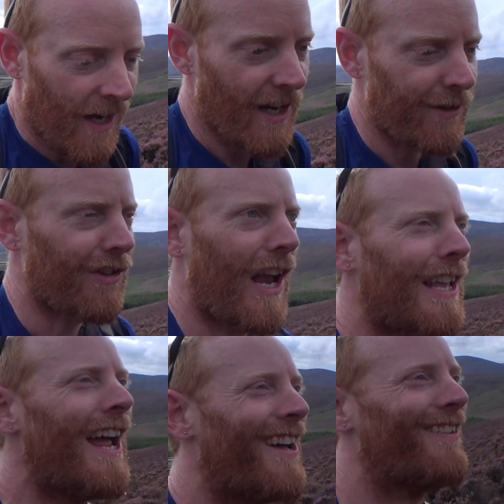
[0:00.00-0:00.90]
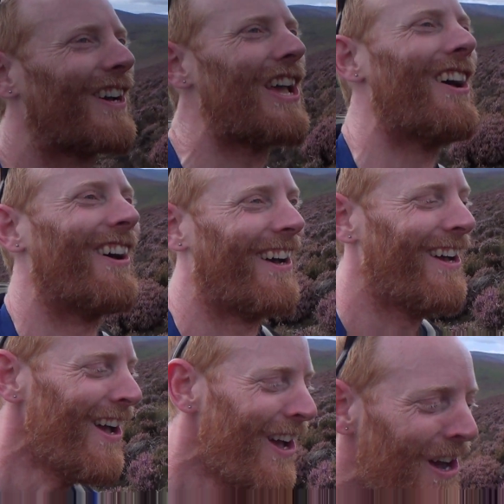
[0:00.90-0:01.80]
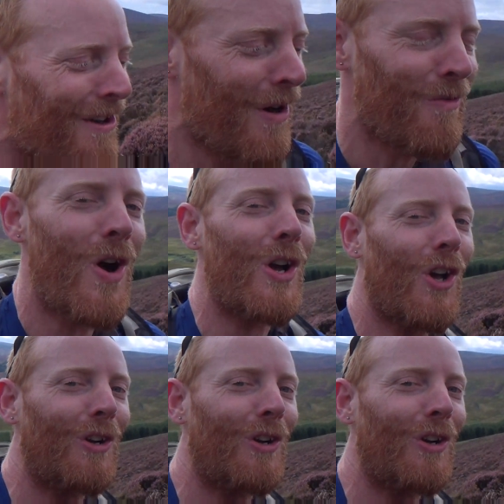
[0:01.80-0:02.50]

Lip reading: And I just had my work